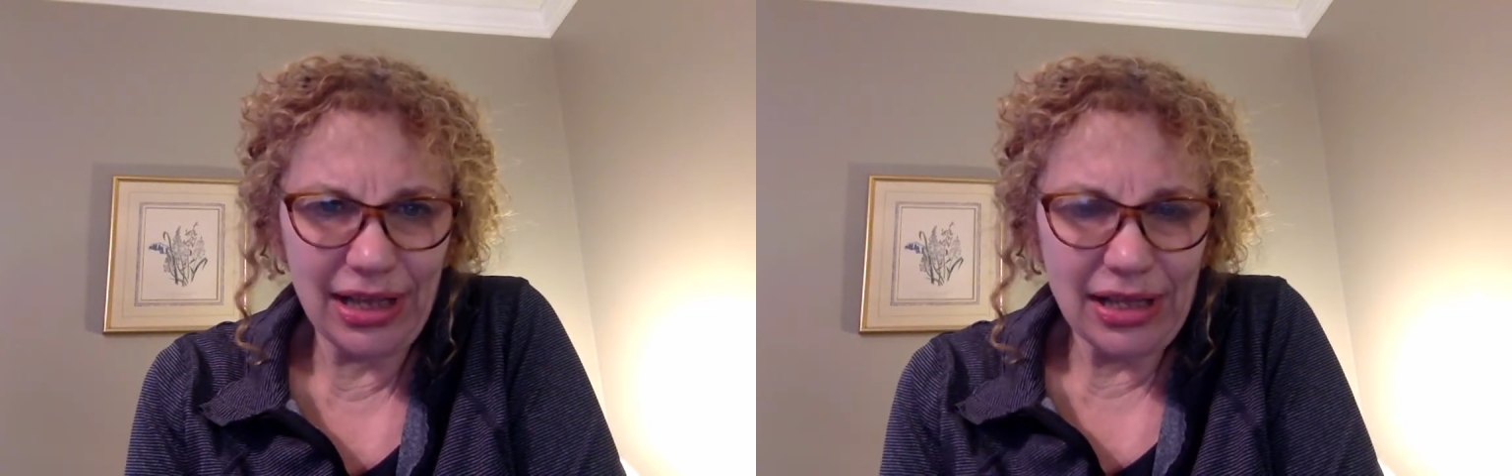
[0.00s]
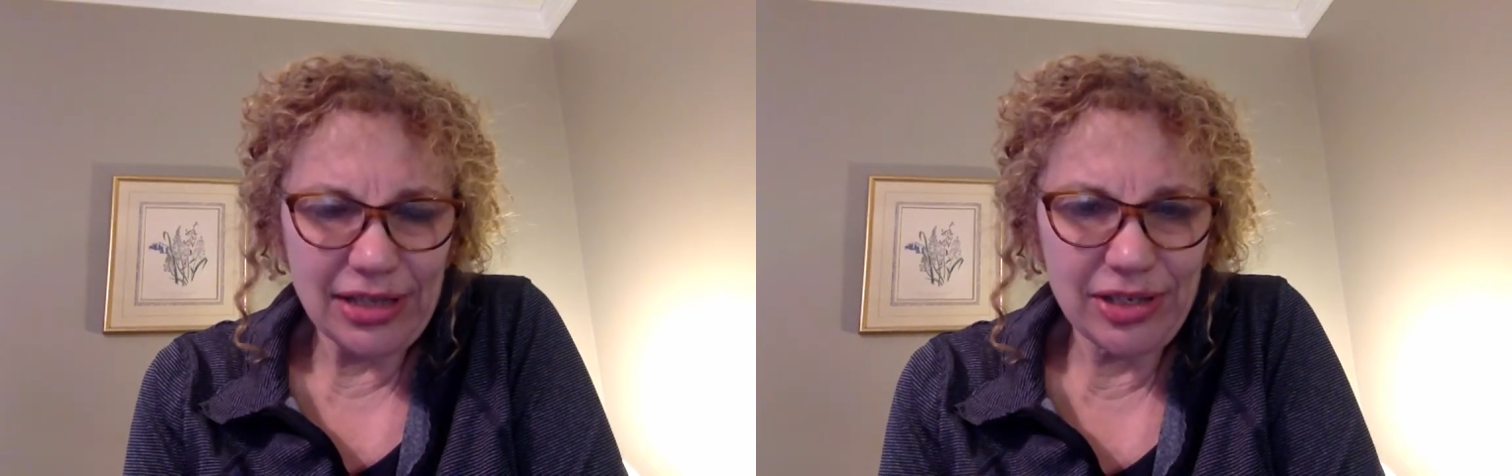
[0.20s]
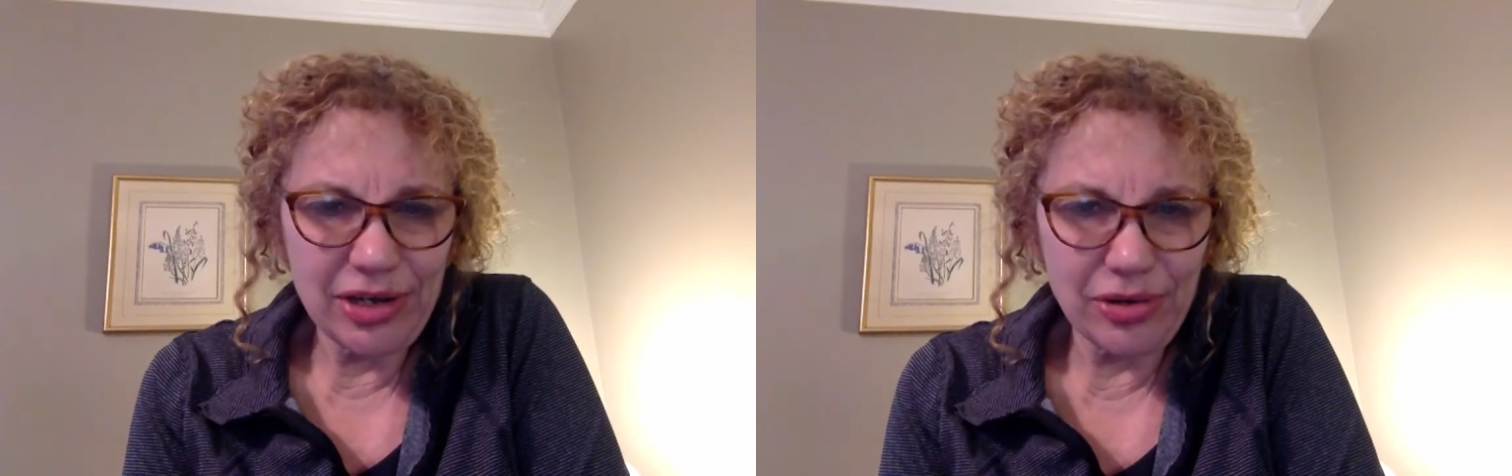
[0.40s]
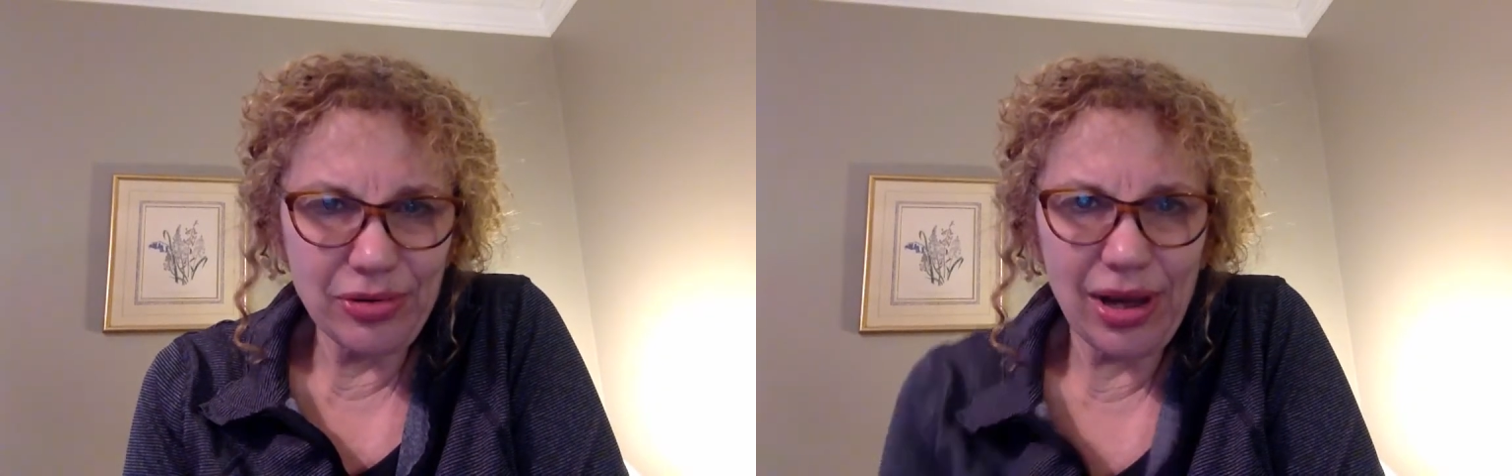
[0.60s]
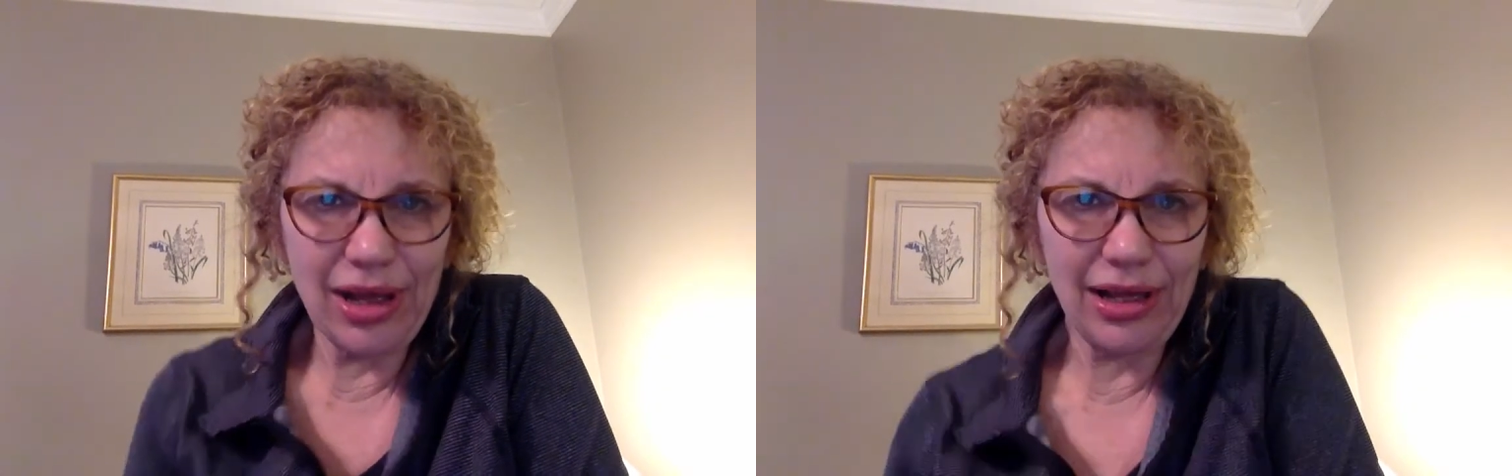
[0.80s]
So
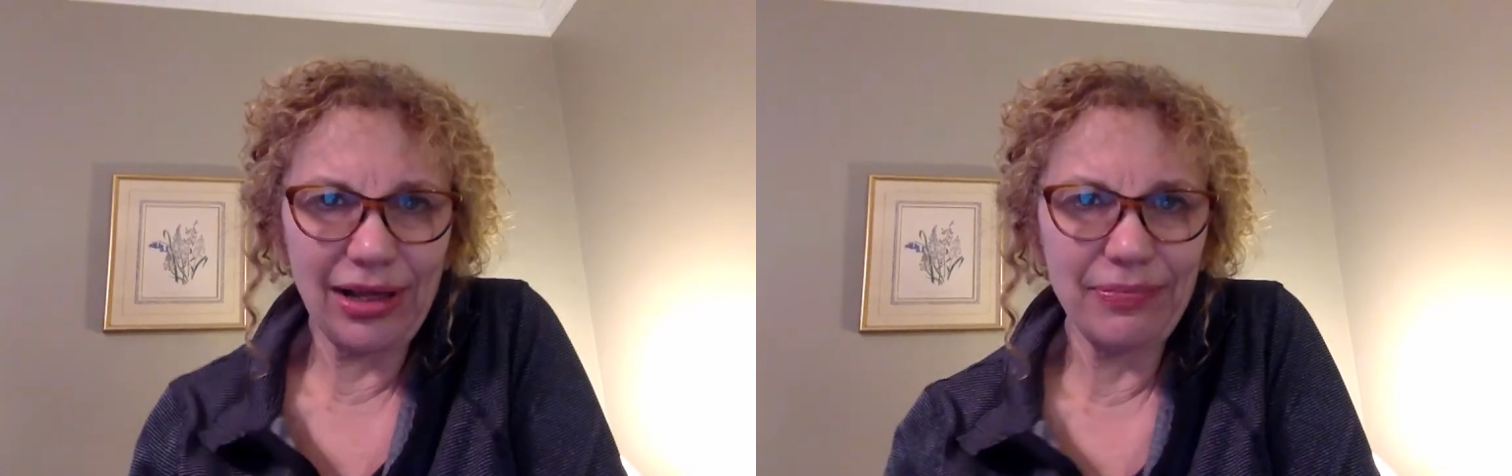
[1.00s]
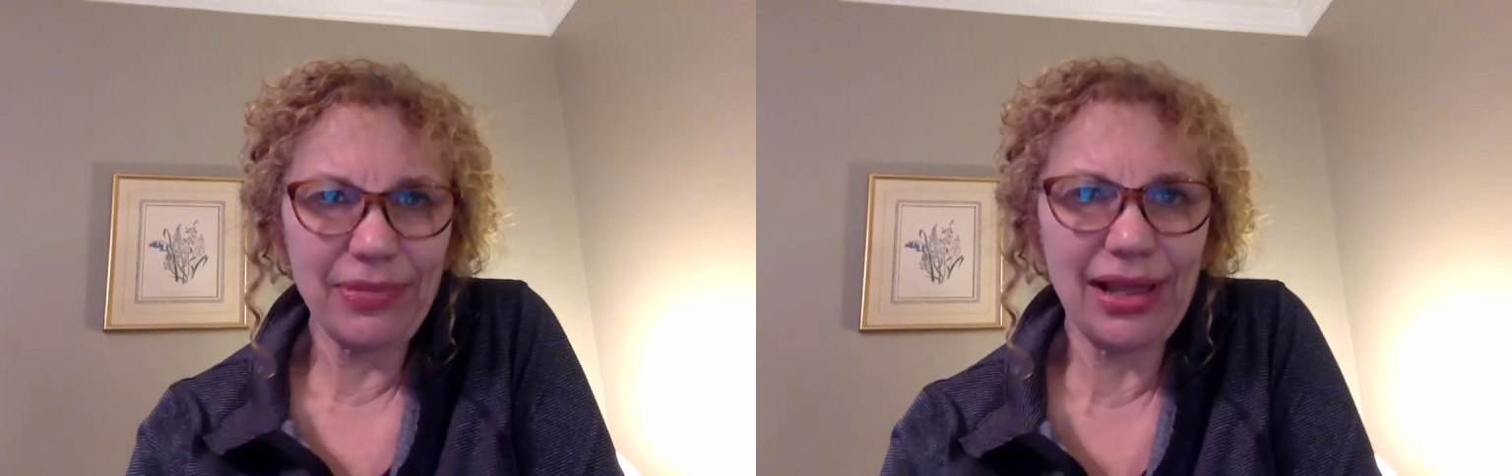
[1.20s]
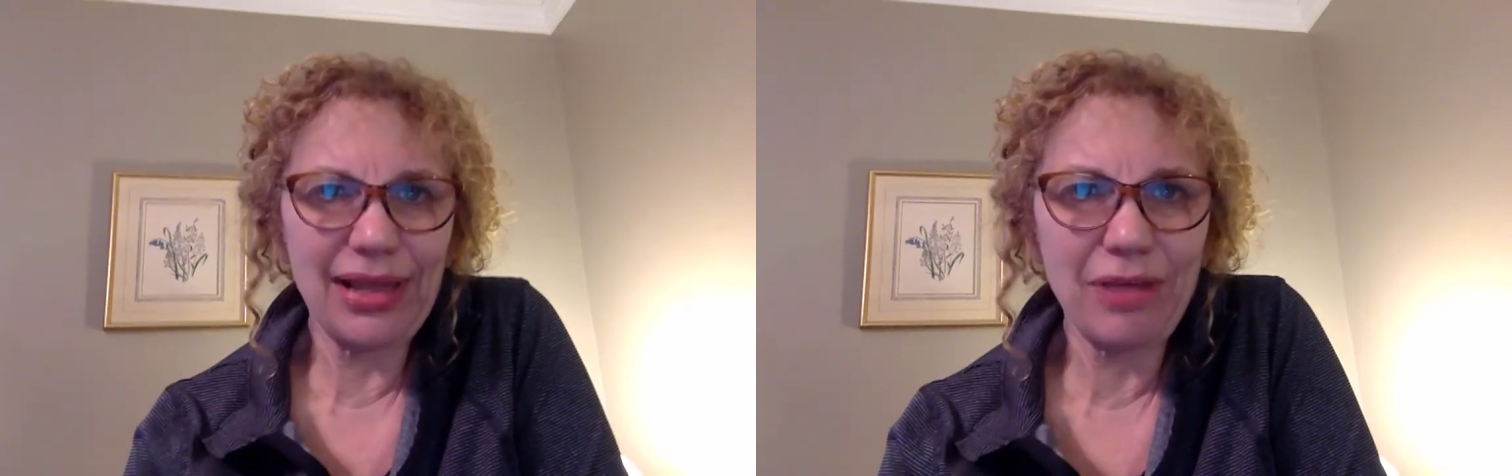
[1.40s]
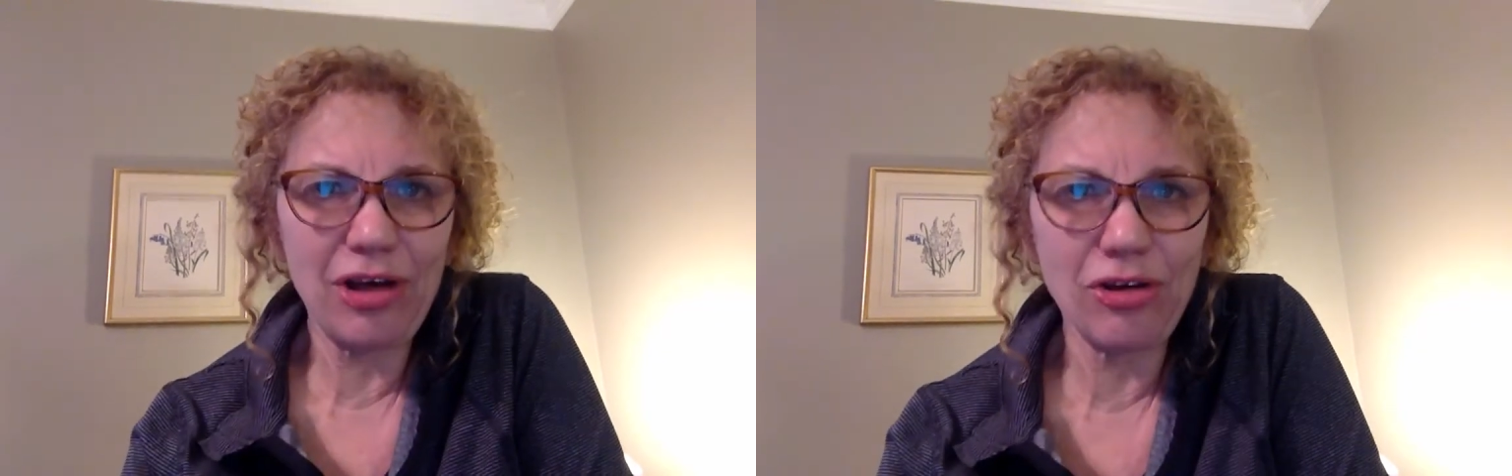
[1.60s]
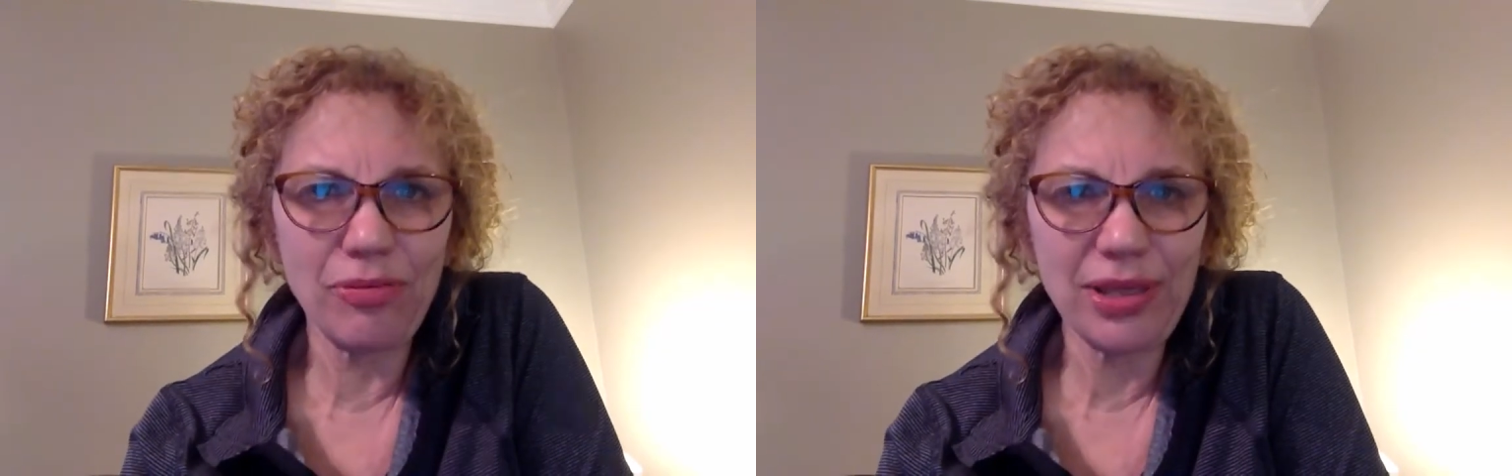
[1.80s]
I'm
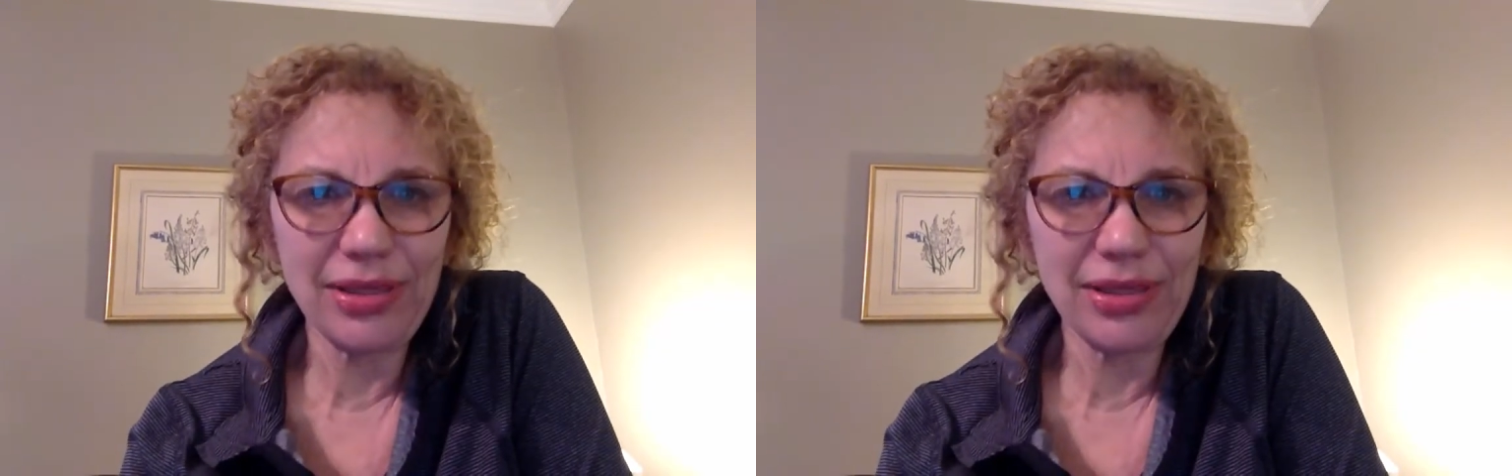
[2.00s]
hoping